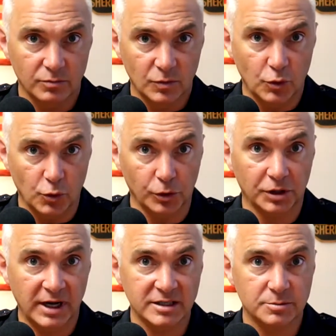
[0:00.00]
Cooler
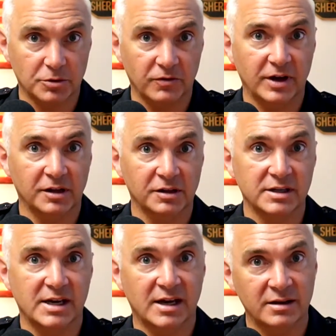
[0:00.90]
heads prevail in
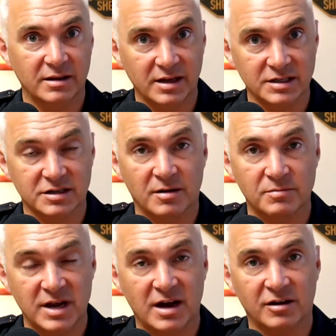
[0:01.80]
the end, things calm
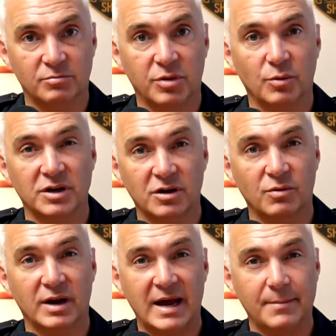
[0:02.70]
down, but we know
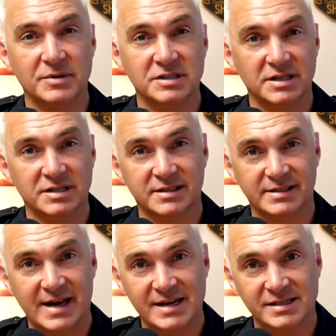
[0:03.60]
what happens is
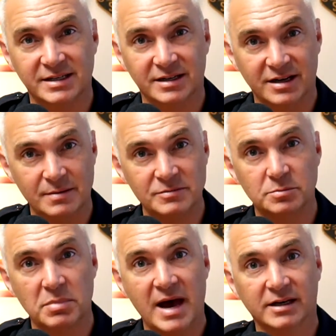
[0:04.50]
as it comes
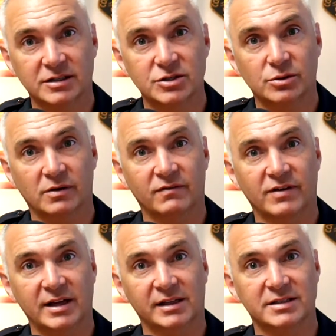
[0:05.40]
back to the
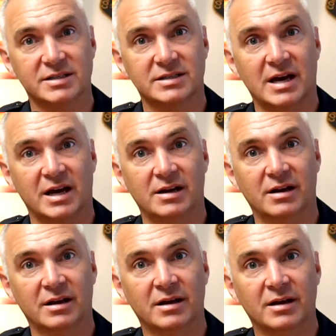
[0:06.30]
violence side,
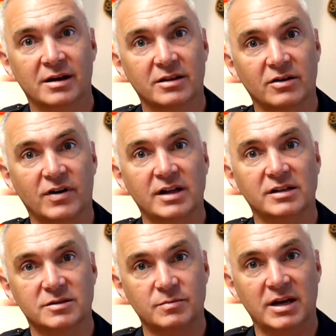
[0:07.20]
the
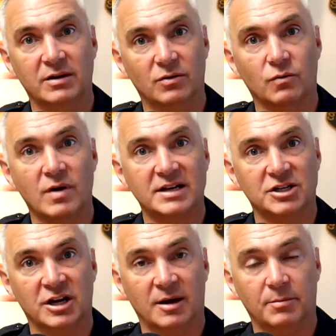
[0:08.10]
violence may
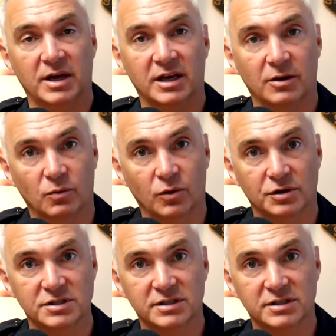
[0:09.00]
ratchet up and get worse.